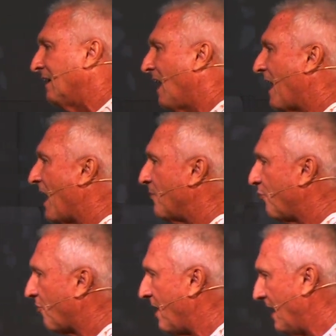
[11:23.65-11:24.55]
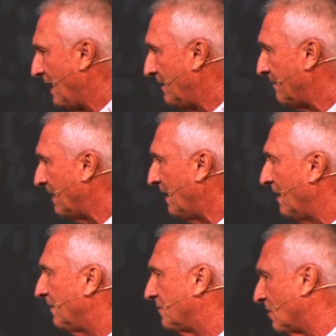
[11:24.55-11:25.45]
God, I pray
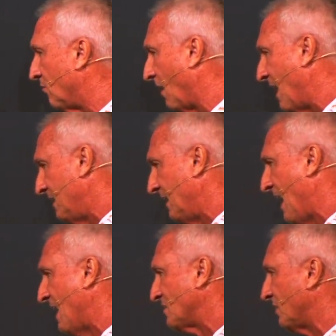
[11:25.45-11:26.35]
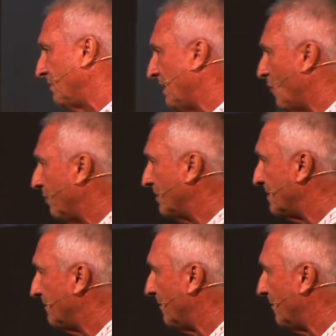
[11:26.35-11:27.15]
that their blinded eyes would be opened.